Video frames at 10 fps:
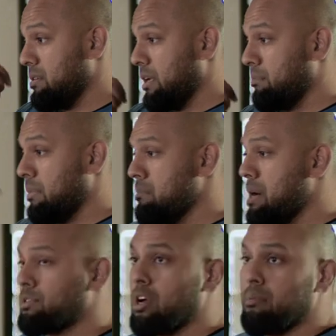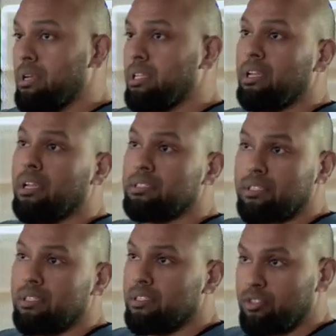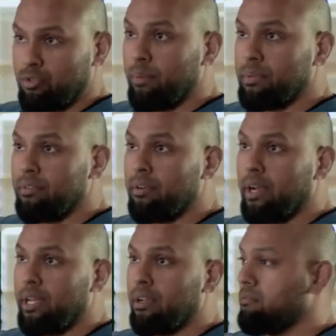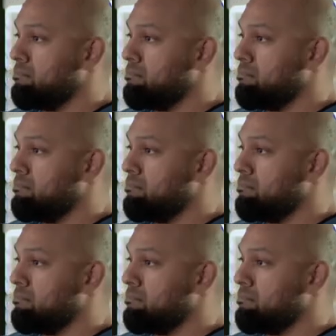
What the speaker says: like my mom taught me in the Naskh script, right?